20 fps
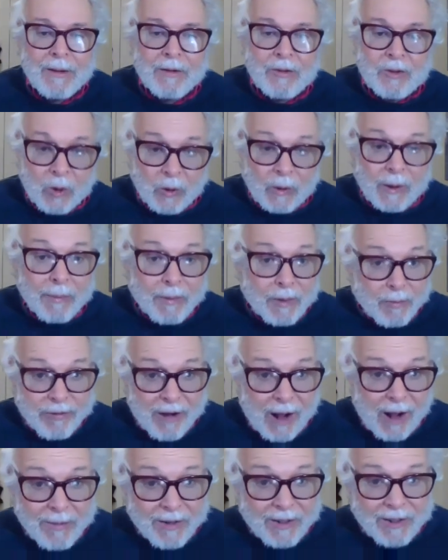Tulip's
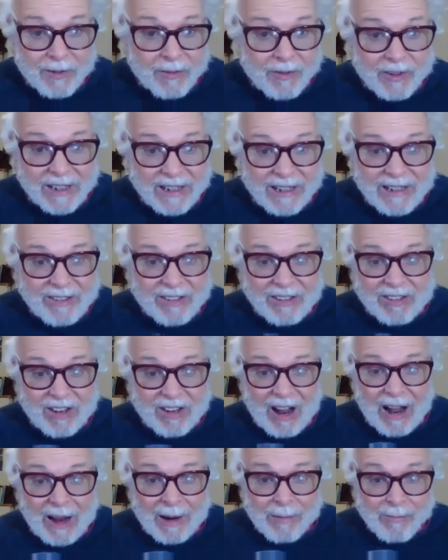promise of an easy
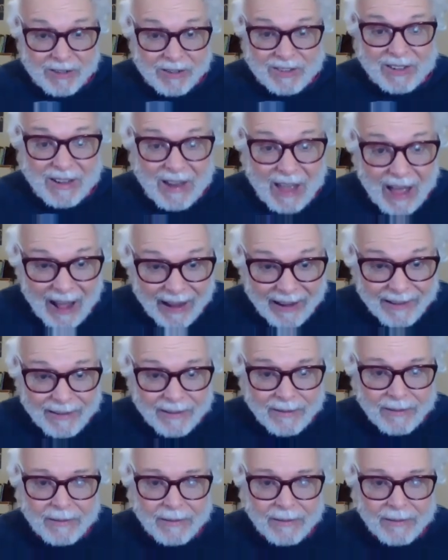time was a lie?